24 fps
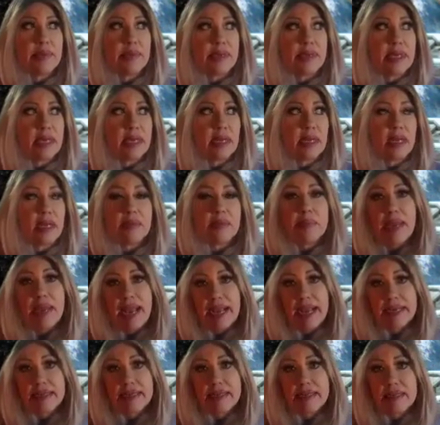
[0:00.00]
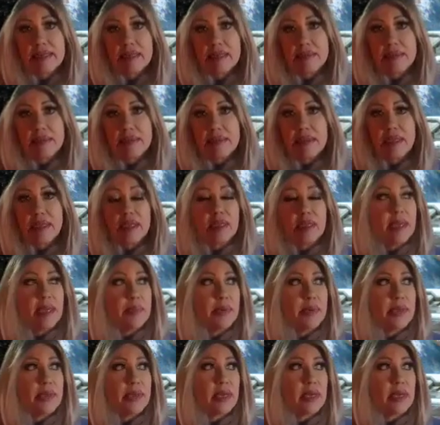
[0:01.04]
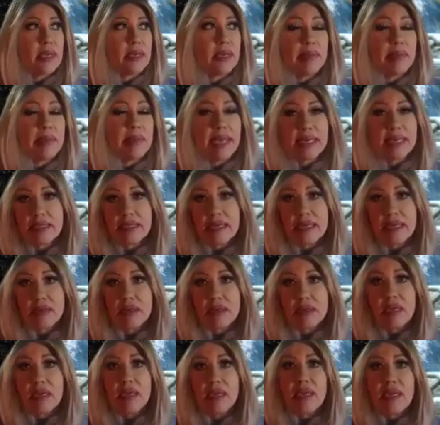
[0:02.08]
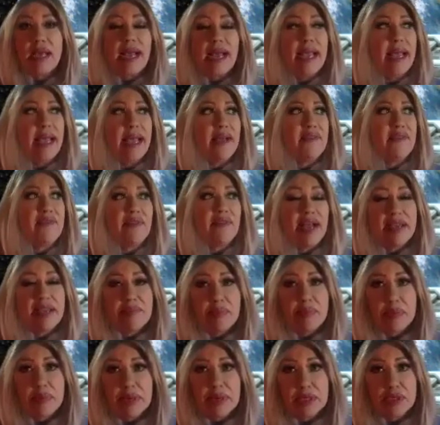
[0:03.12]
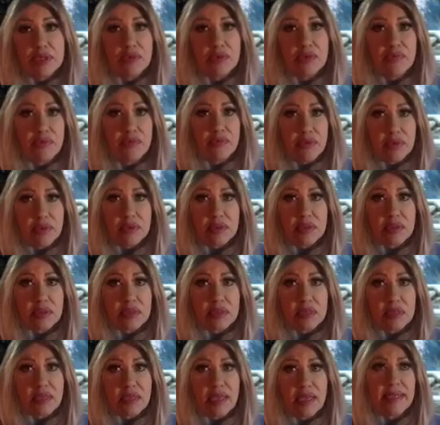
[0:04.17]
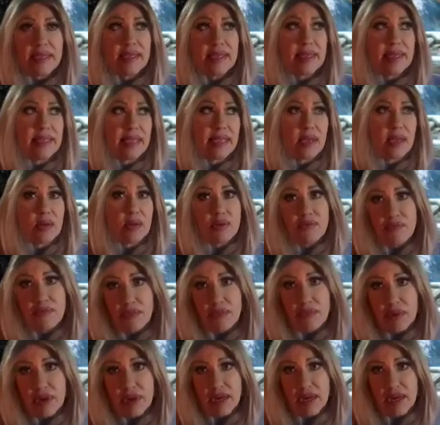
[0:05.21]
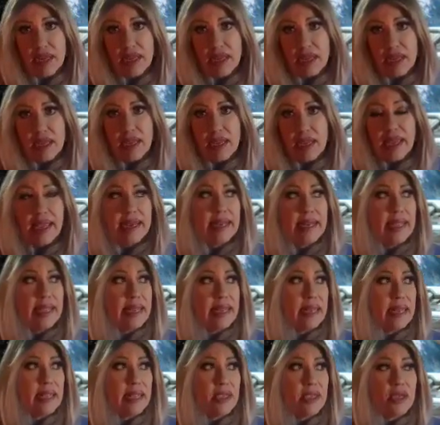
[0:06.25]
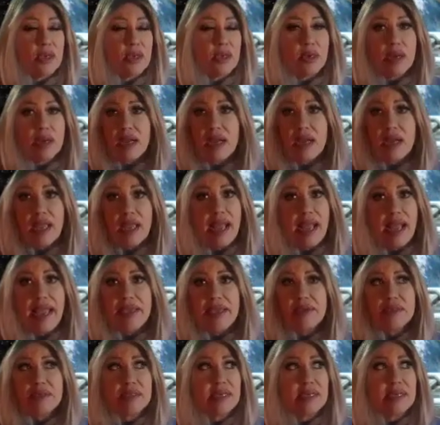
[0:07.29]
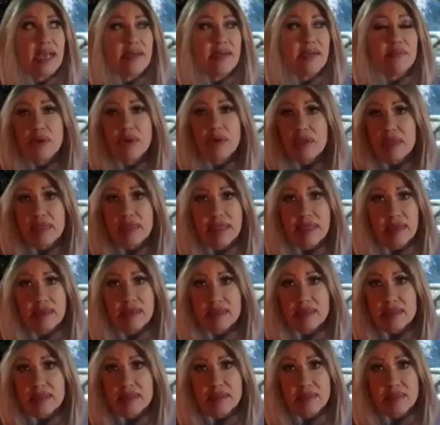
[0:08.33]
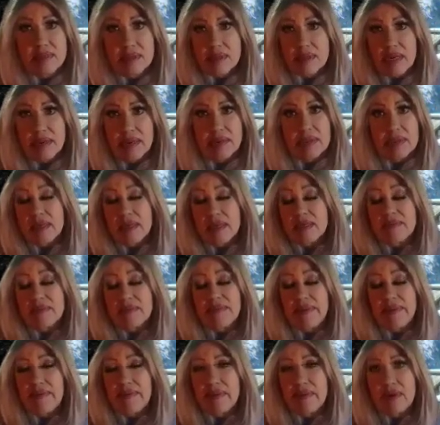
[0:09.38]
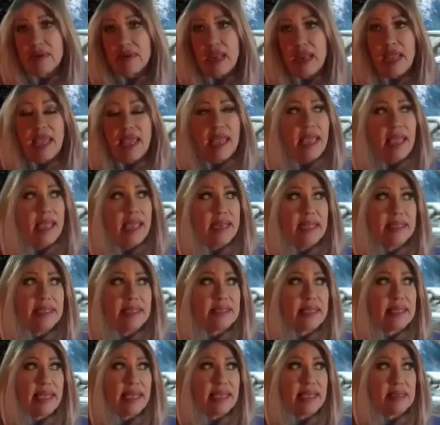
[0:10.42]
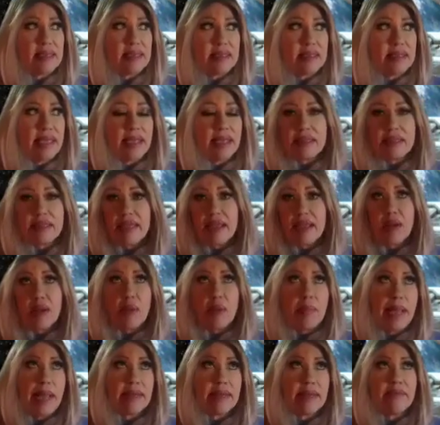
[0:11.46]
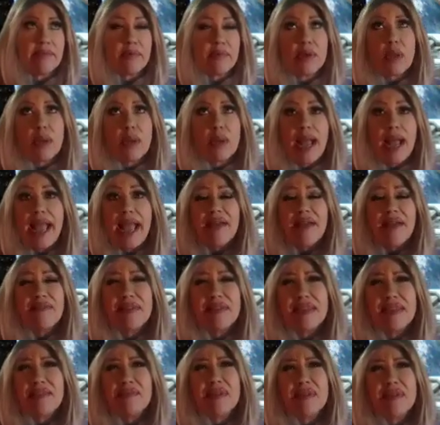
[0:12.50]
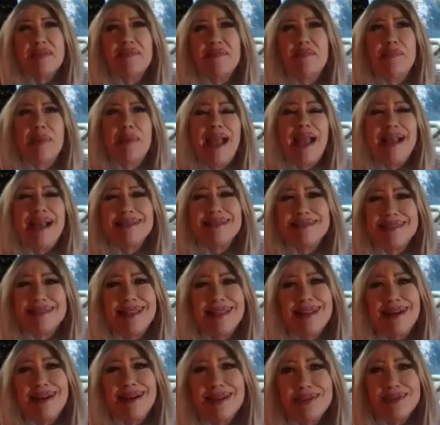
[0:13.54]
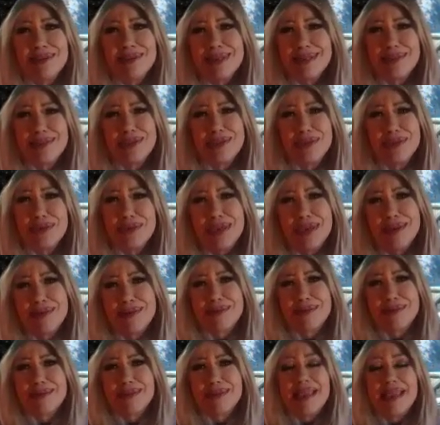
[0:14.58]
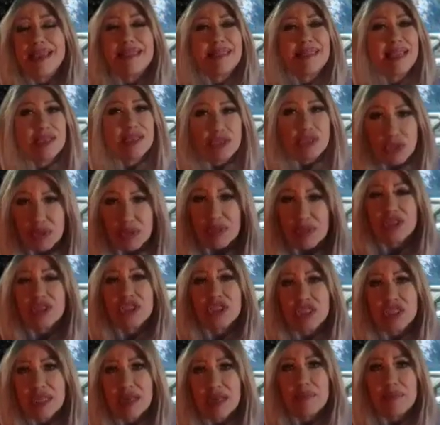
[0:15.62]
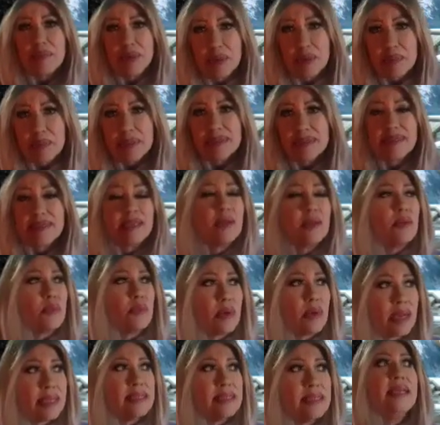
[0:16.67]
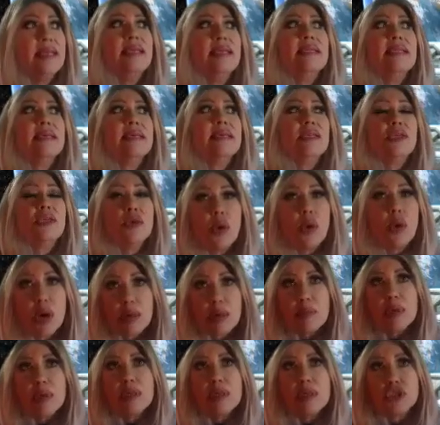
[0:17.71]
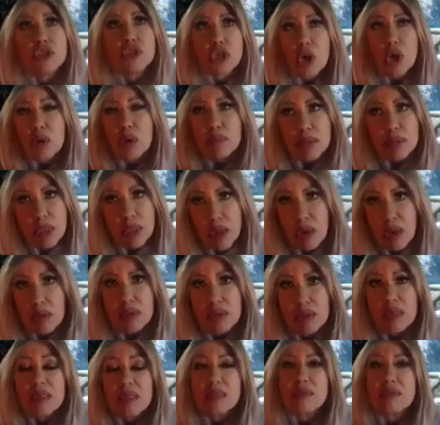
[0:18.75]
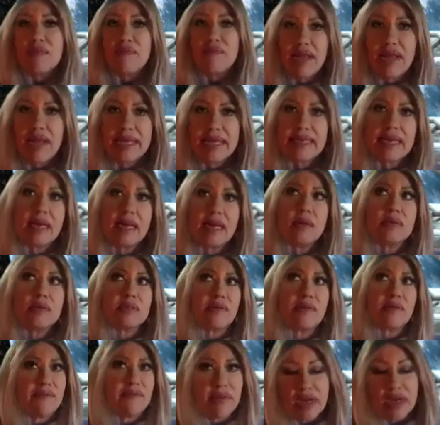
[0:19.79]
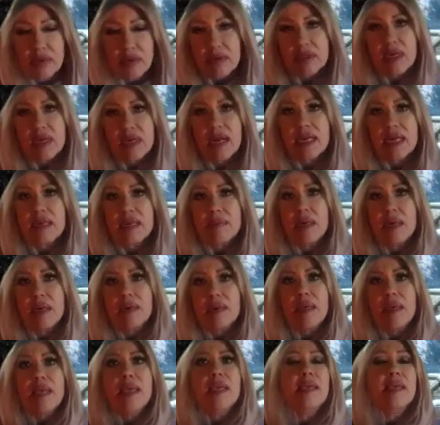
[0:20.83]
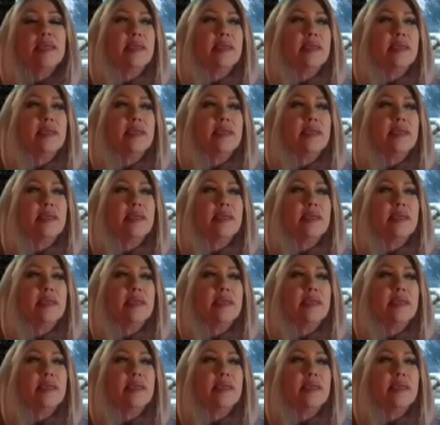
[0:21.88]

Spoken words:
They put it on back. They put it on a back channel. I have 5.2 views, and then they go to 40. And then, you know, I used to have more than 1,000 subscribers, 1,500, and it's like they go back and forth. Oh, I haven't even passed 800 in 2 years. Like, they do this shit on purpose. They don't want the normal Joe Blow to find out what the fuck we're talking about.